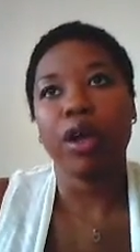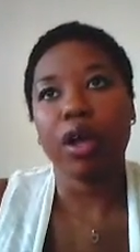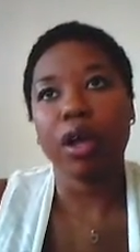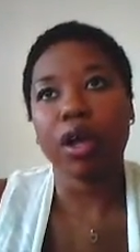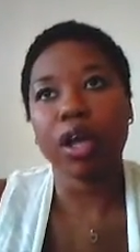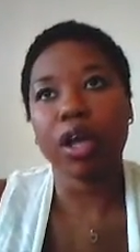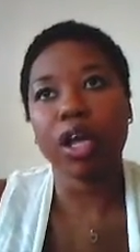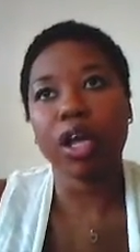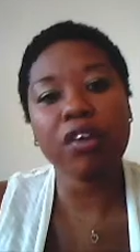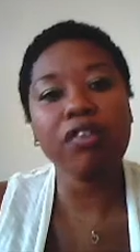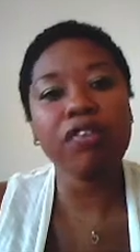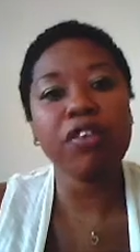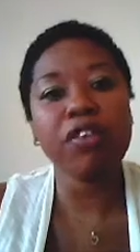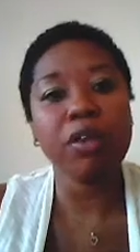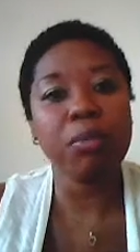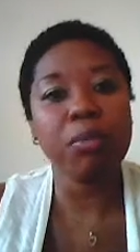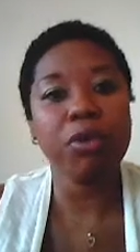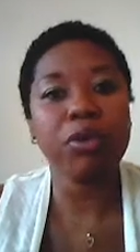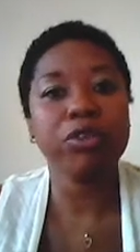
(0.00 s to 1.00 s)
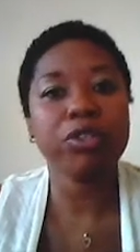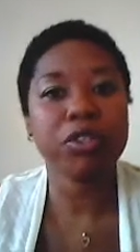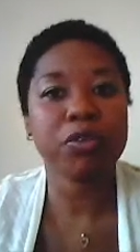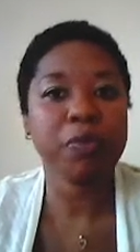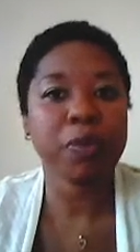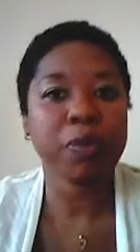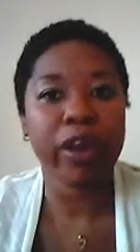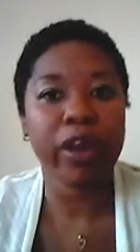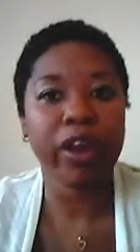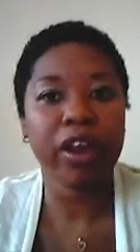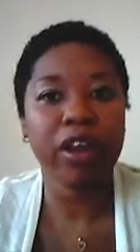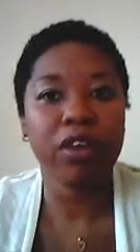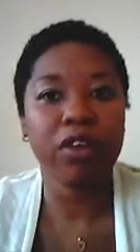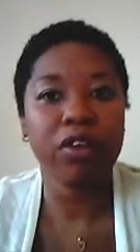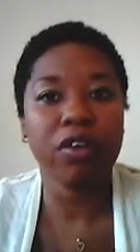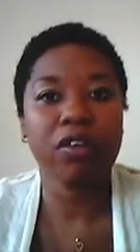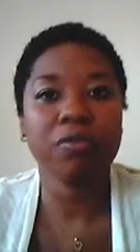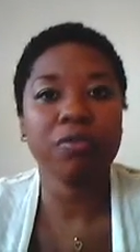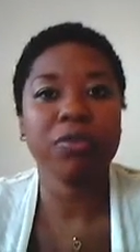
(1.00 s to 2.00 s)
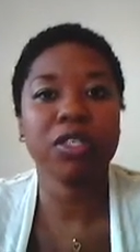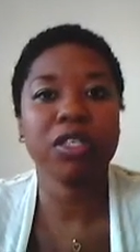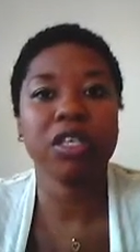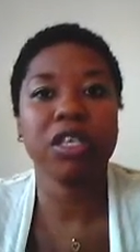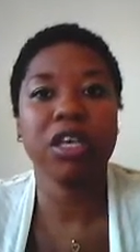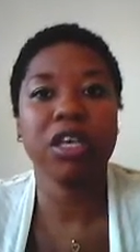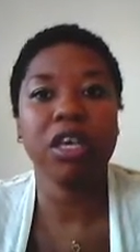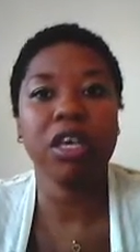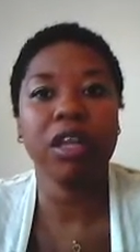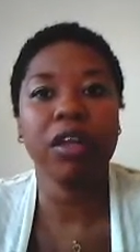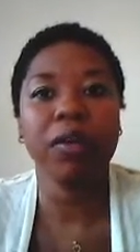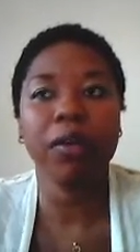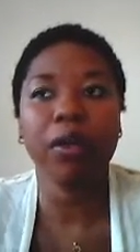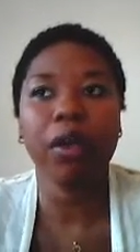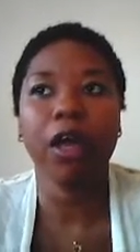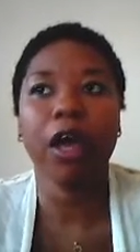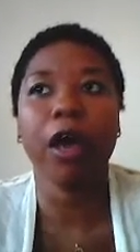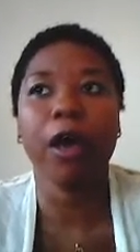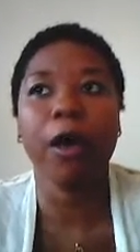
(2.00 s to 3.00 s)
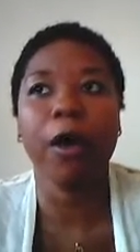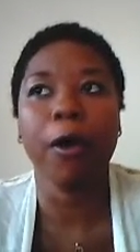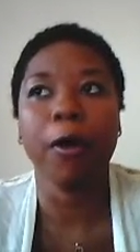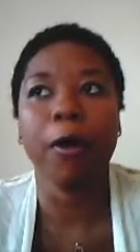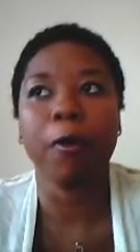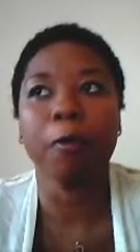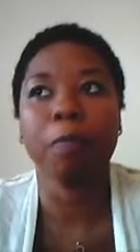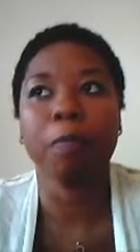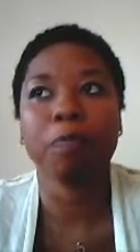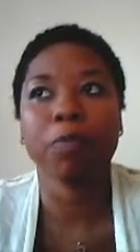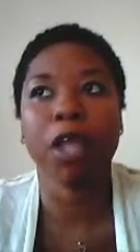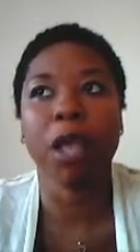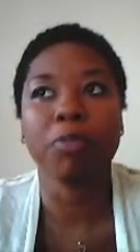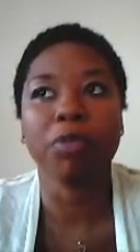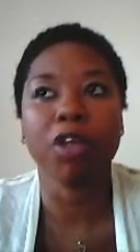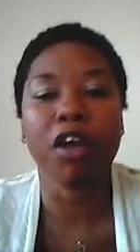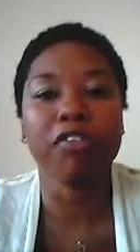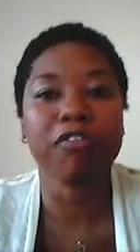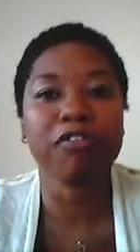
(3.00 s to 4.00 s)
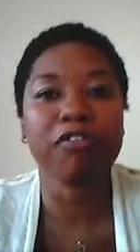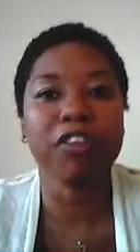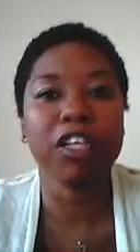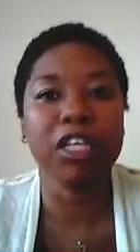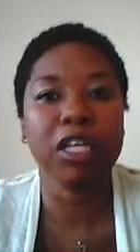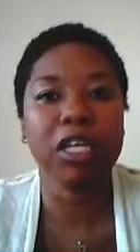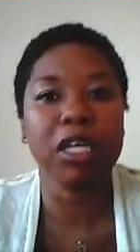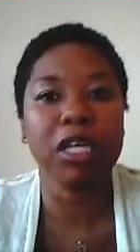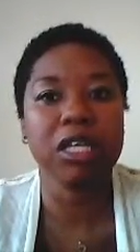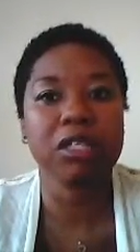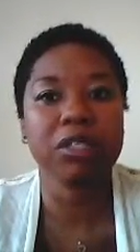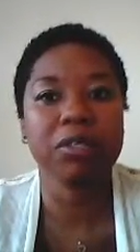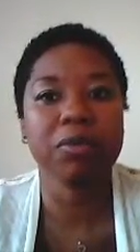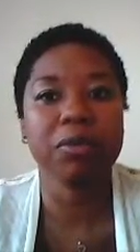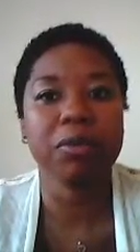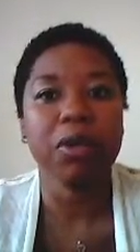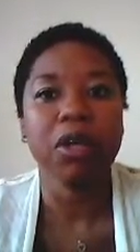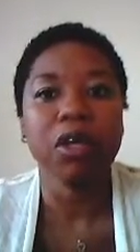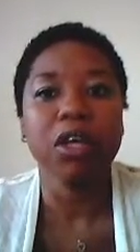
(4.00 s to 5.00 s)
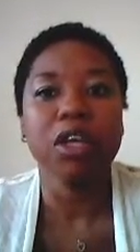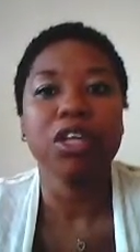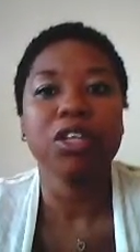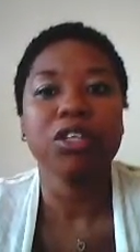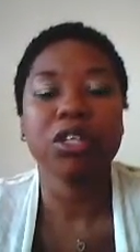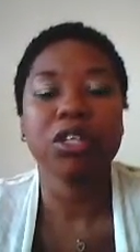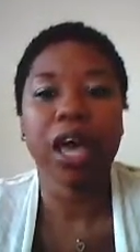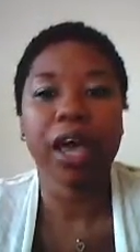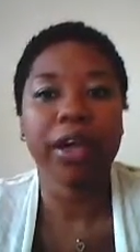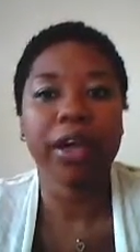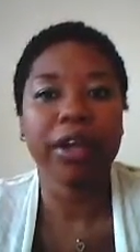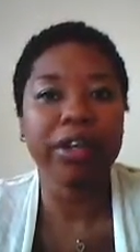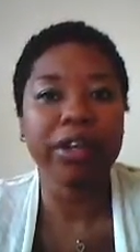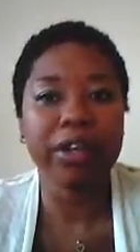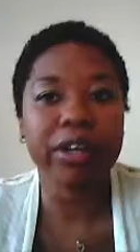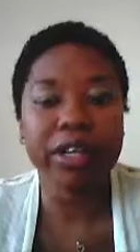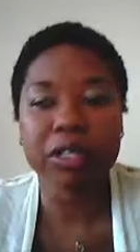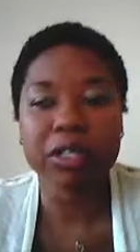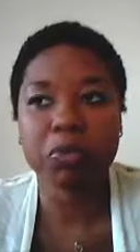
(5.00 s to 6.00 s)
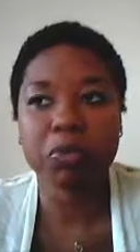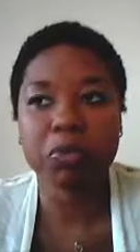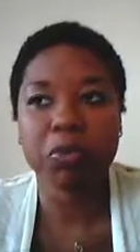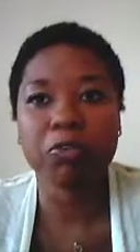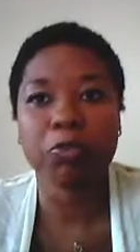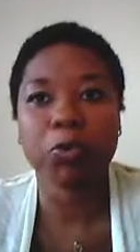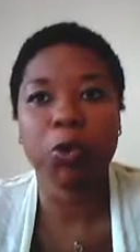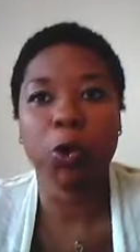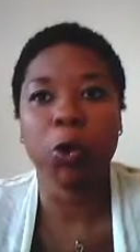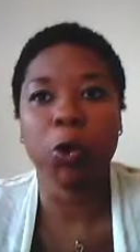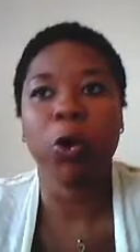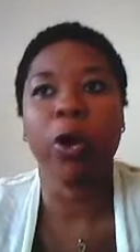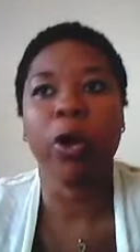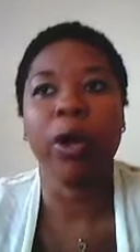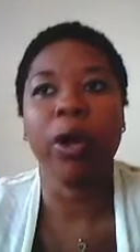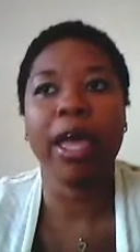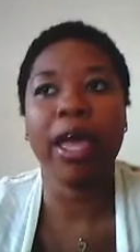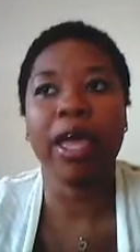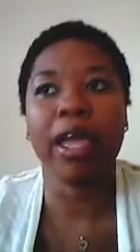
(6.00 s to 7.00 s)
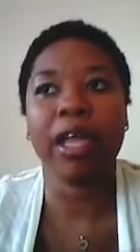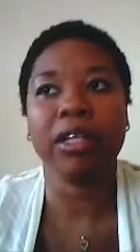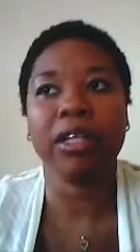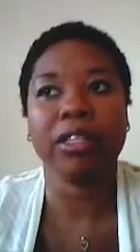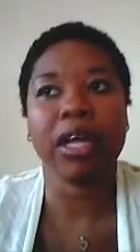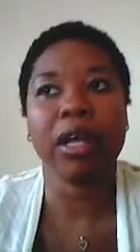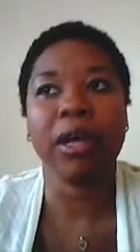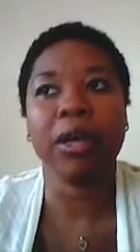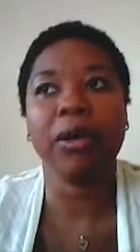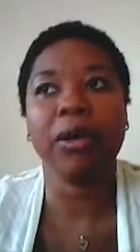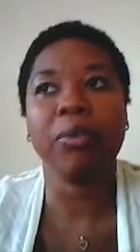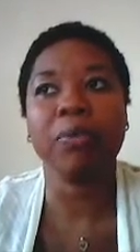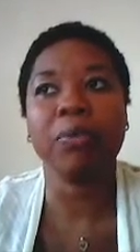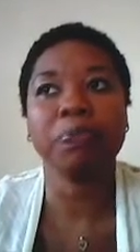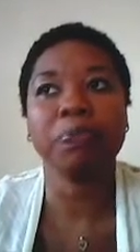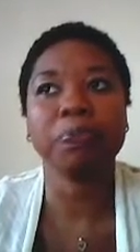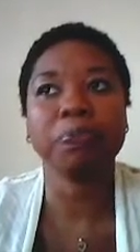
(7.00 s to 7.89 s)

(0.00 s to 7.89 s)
good for the most part. You know, I'm seeing, um, I'm not feeling as tired as before, and um,